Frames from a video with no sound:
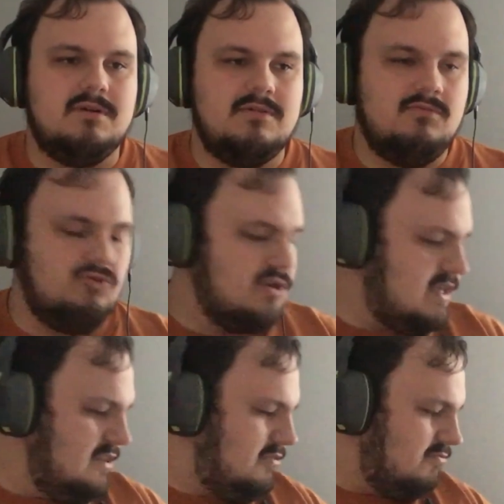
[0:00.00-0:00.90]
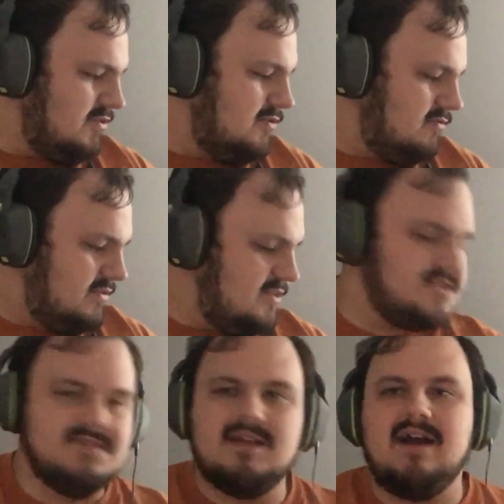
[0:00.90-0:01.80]
But looking through,
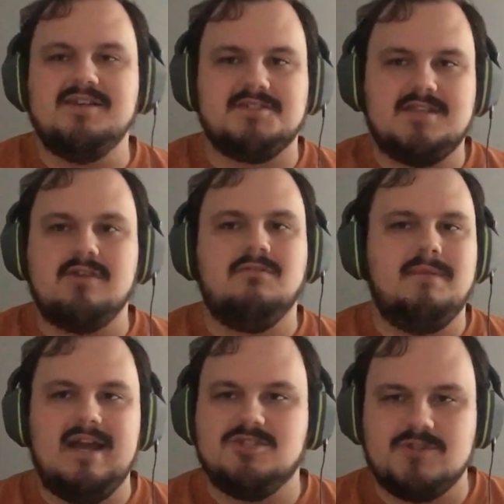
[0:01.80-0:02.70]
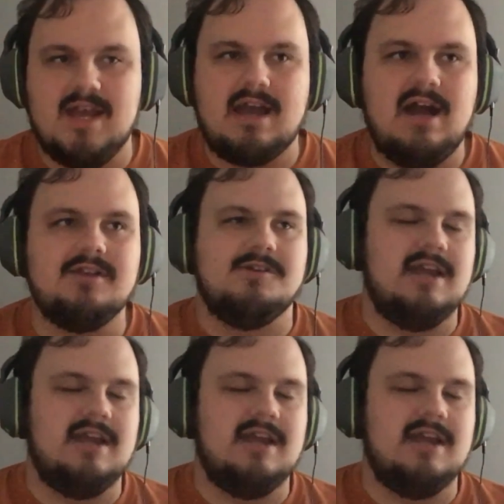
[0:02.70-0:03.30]
there's not a single bad track on here.